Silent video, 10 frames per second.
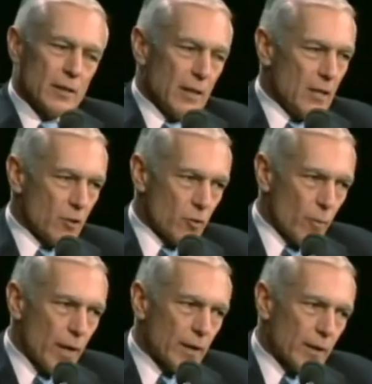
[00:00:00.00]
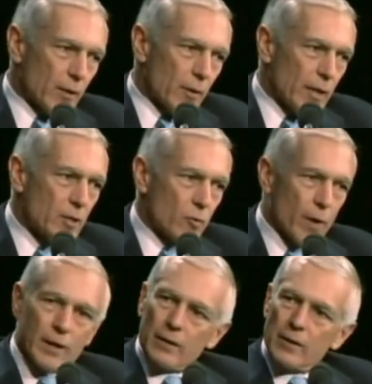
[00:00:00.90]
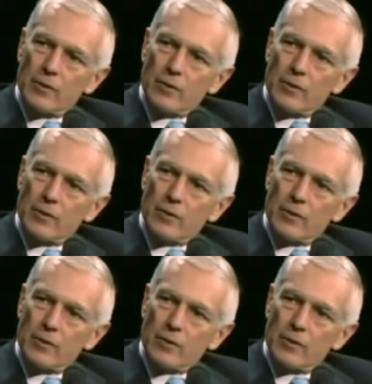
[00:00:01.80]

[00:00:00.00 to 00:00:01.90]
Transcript: either directly or indirectly,